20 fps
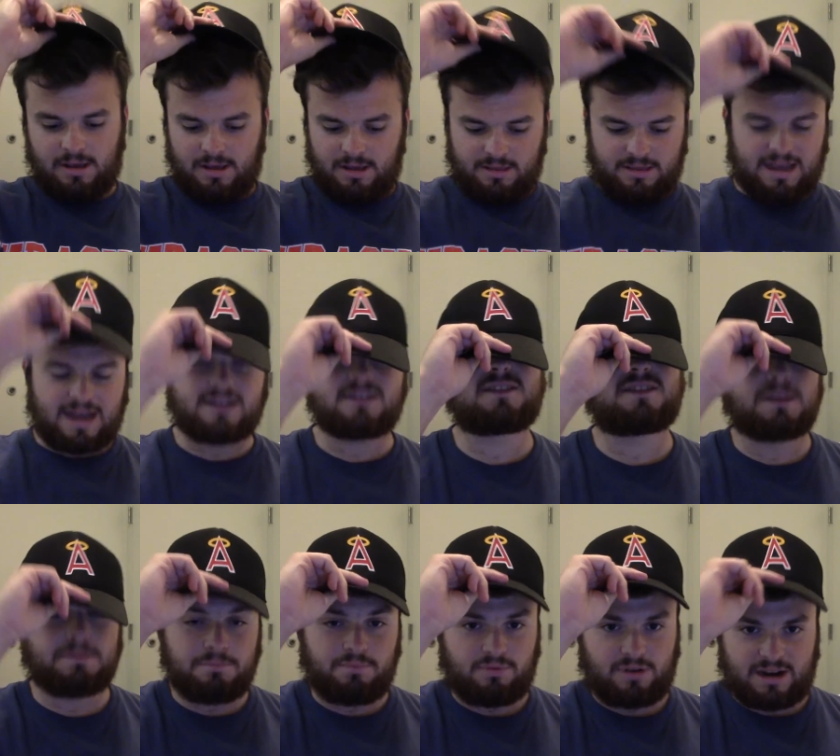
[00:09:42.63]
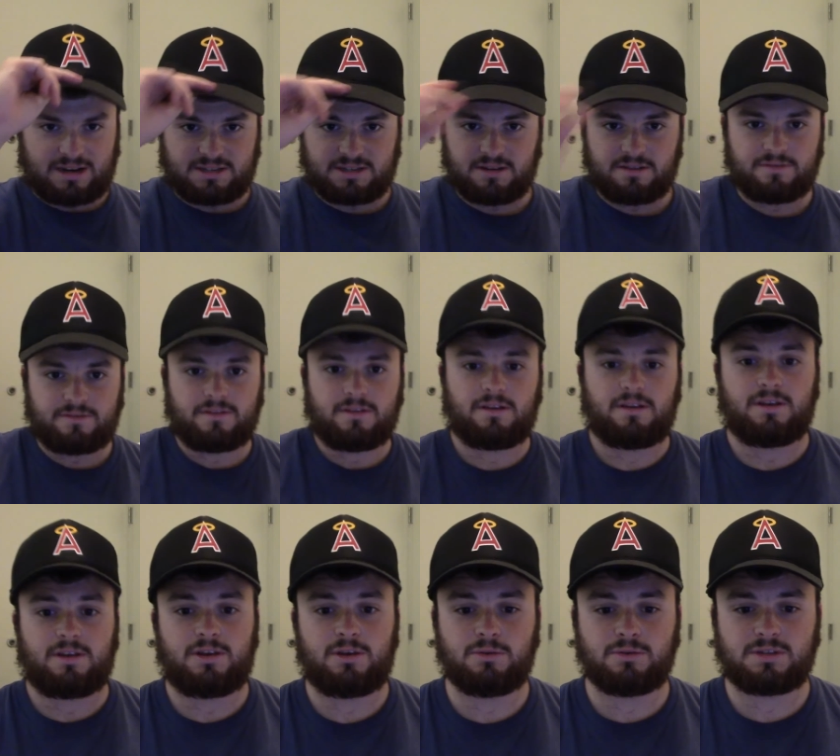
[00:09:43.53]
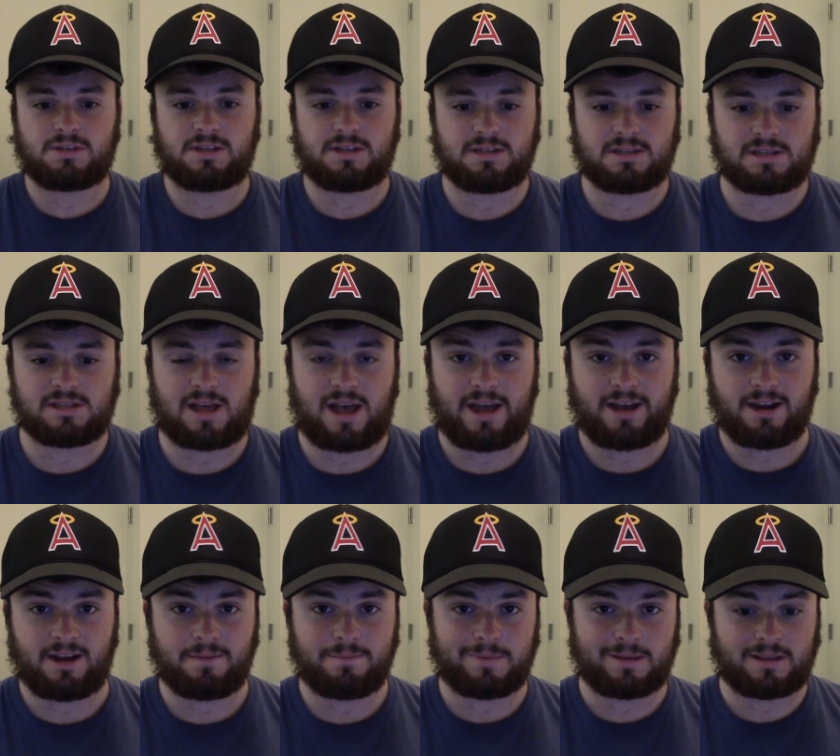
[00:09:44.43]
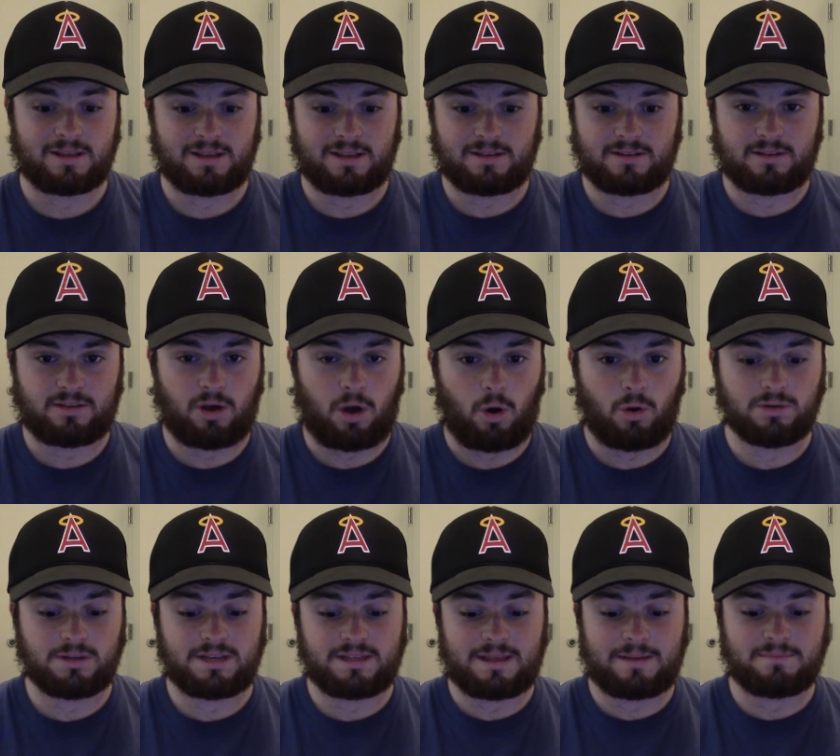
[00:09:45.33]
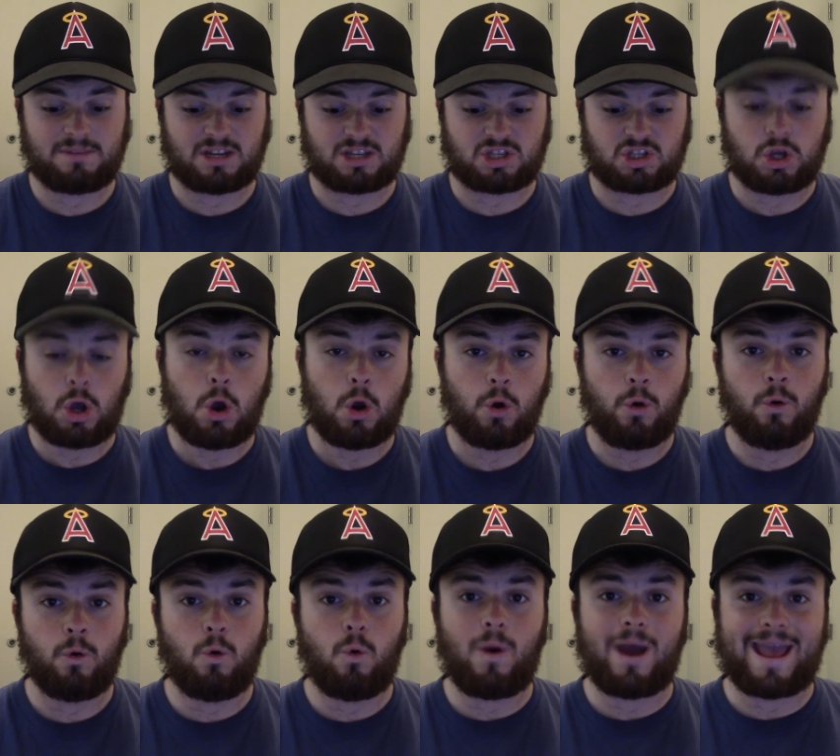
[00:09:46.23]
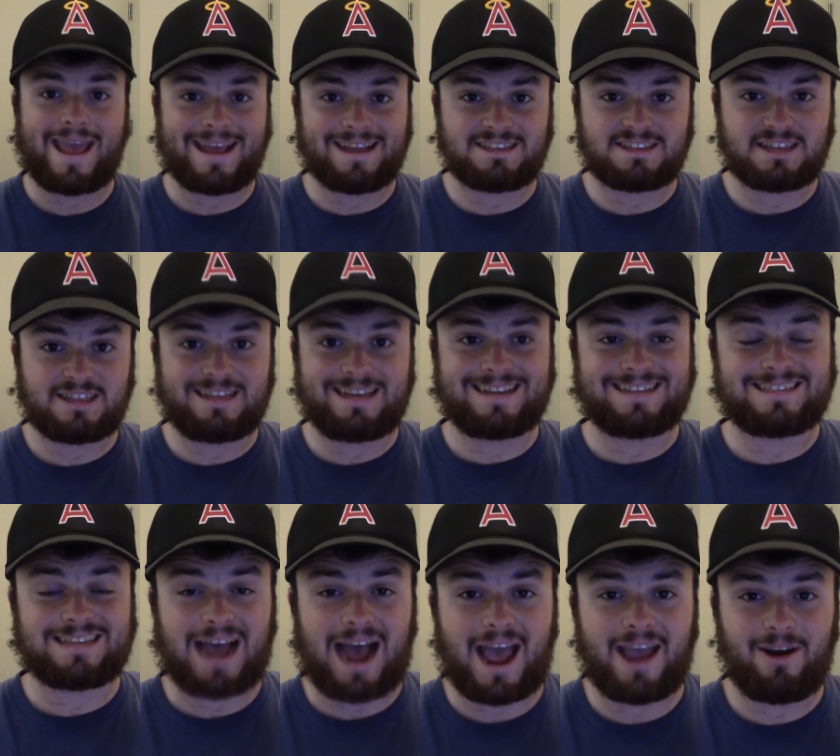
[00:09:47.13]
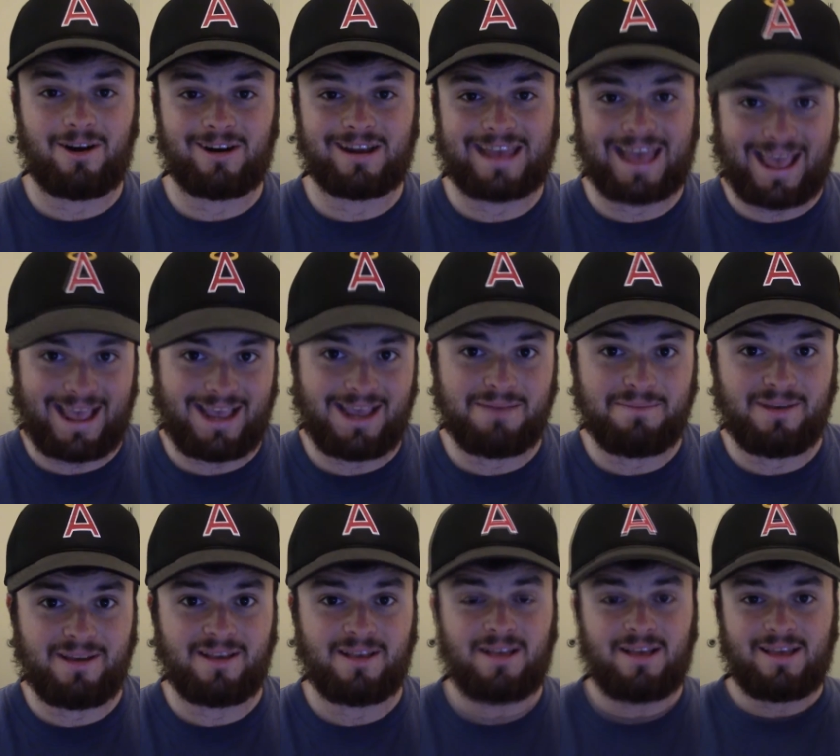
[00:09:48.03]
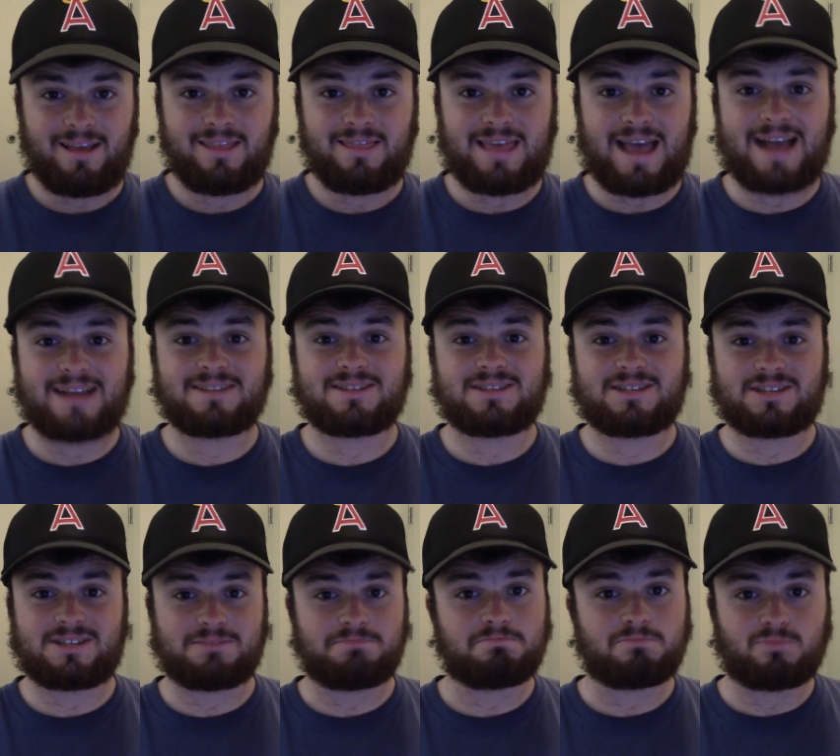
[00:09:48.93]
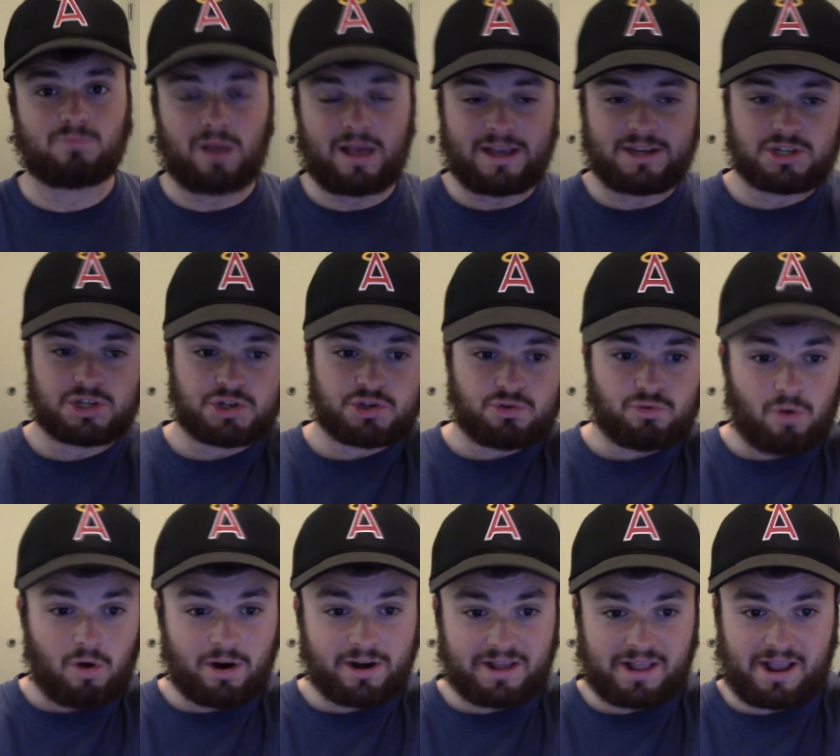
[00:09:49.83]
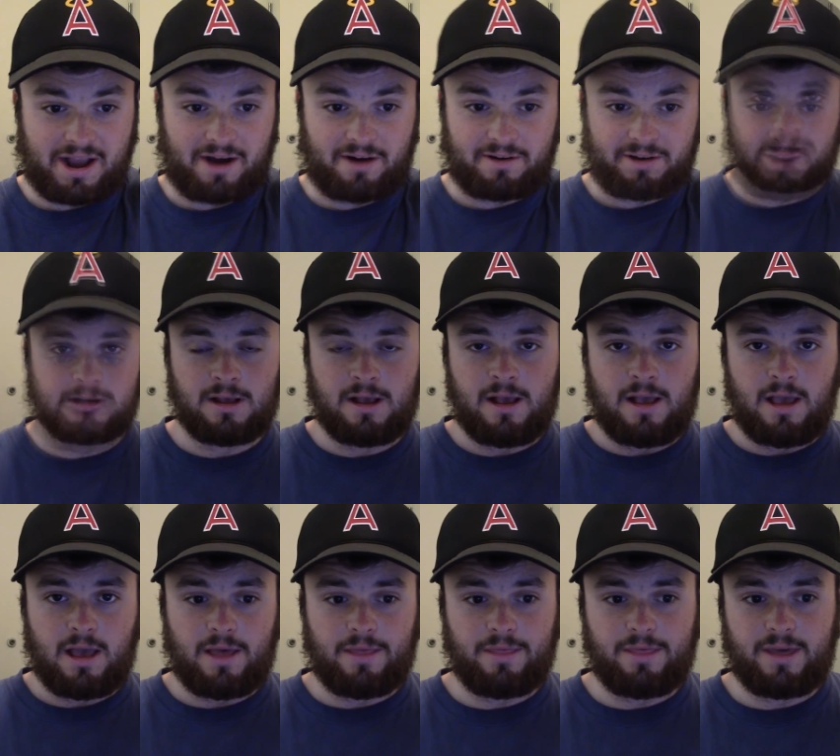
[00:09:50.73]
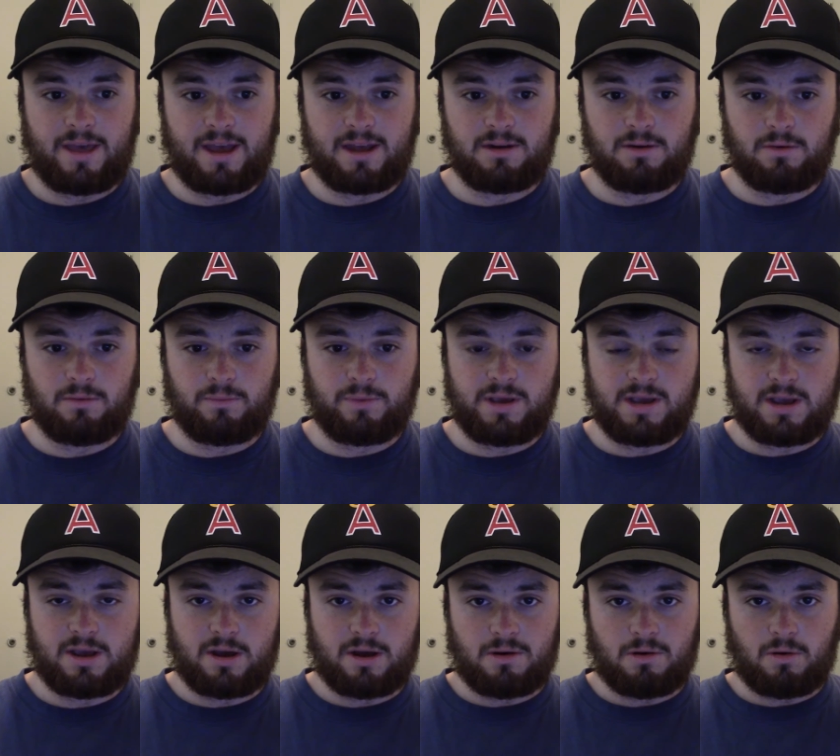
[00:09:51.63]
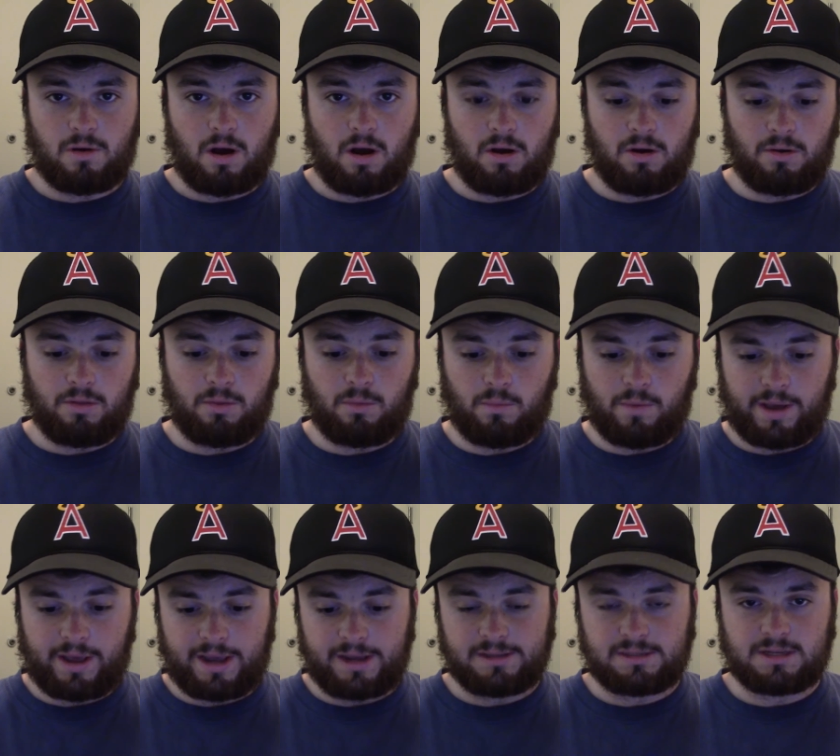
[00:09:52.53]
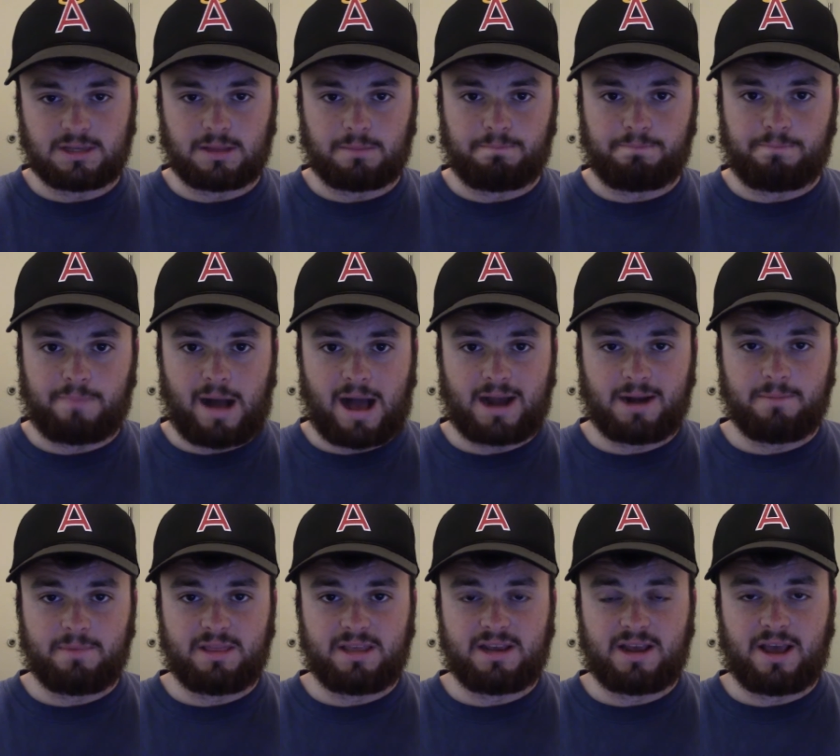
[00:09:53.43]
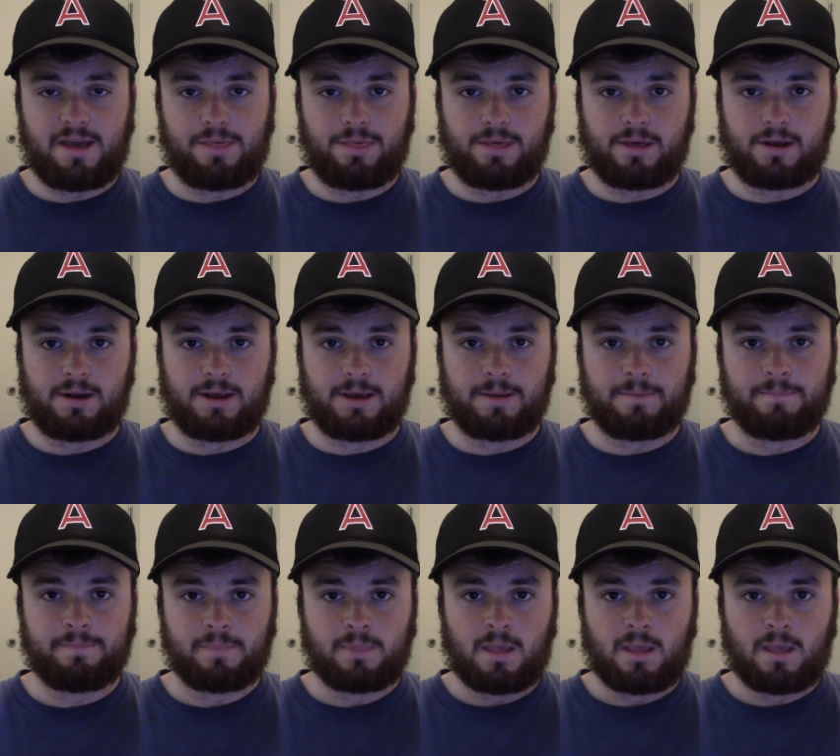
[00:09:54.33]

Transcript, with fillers: That's impressive. Houston's lineup holding them to two hits in the entire game. That's extraordinary. And then we go all the way to the bottom of the eighth inning.